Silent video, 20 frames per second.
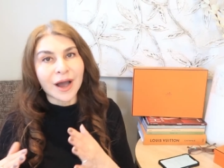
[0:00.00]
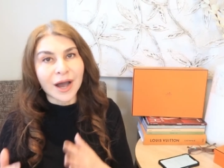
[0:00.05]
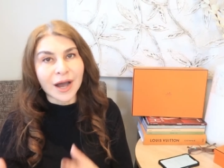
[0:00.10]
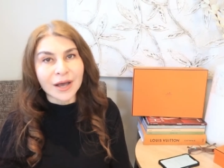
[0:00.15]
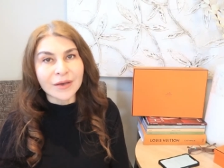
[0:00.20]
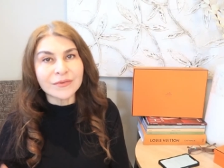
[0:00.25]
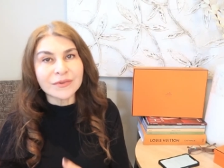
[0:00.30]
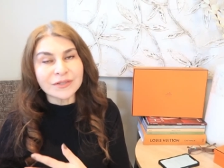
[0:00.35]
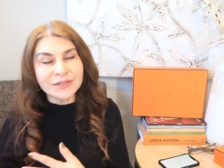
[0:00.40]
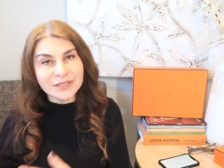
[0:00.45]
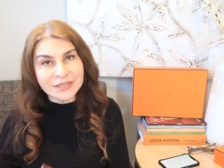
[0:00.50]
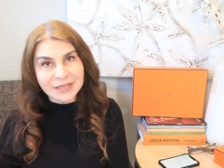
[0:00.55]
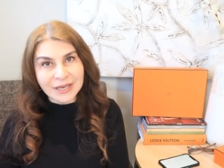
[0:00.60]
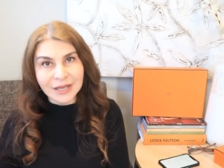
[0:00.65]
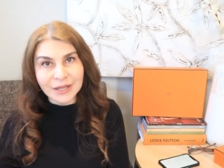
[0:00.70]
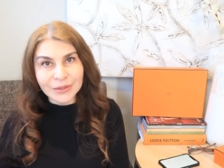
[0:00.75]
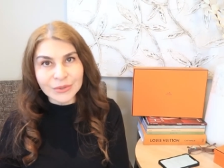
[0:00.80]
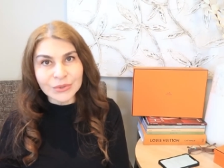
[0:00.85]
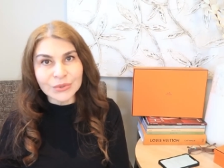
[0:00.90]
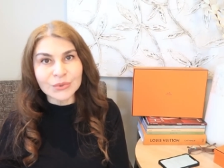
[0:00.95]
I will
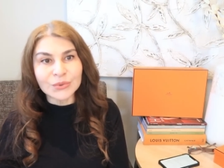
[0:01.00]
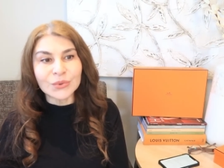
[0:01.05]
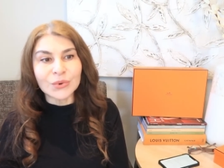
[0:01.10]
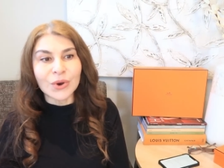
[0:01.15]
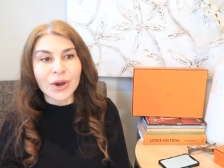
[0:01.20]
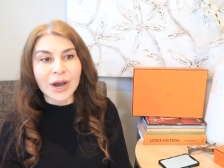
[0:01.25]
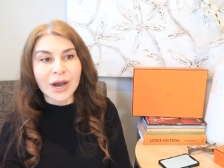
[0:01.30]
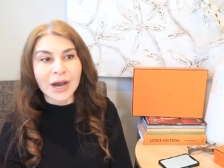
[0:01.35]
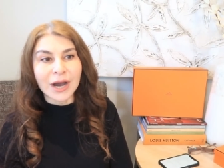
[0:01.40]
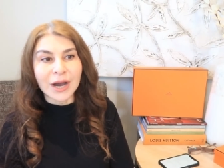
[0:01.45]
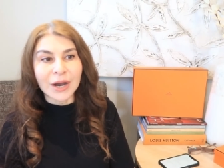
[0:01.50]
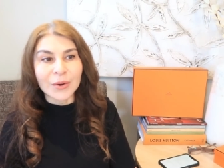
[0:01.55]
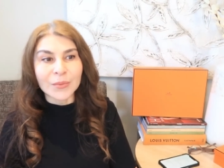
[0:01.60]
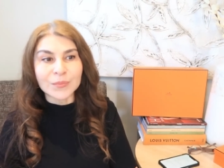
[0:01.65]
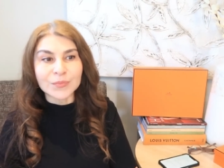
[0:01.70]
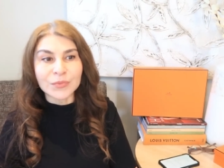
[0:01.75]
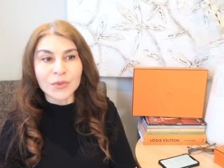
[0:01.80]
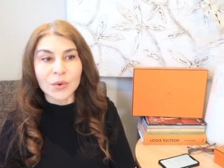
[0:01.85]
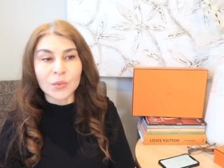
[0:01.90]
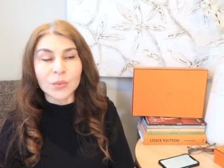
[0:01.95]
tell you
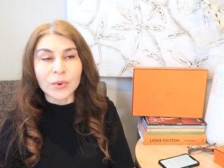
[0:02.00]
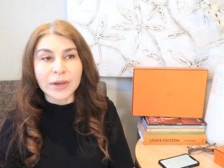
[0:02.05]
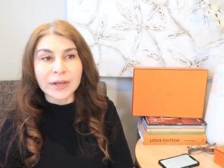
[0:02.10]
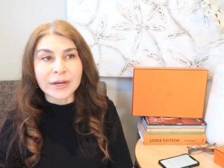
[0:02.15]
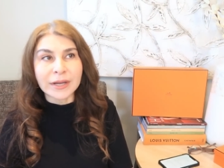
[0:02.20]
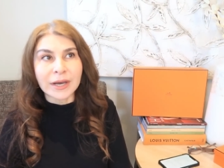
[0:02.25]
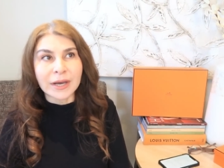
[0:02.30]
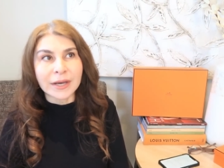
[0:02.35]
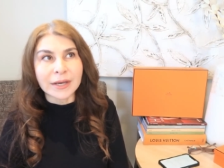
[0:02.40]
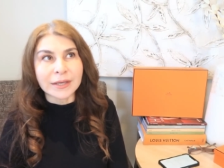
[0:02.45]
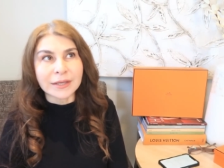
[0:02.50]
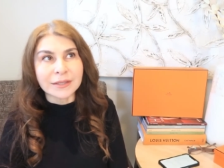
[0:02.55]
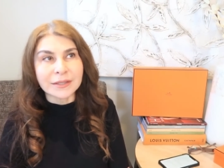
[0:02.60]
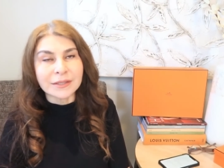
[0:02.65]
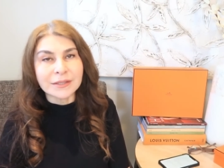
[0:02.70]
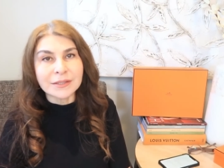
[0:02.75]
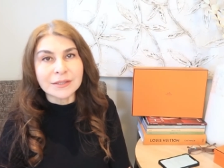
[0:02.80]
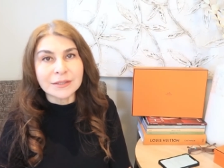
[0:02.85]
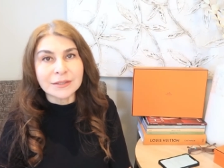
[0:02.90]
when I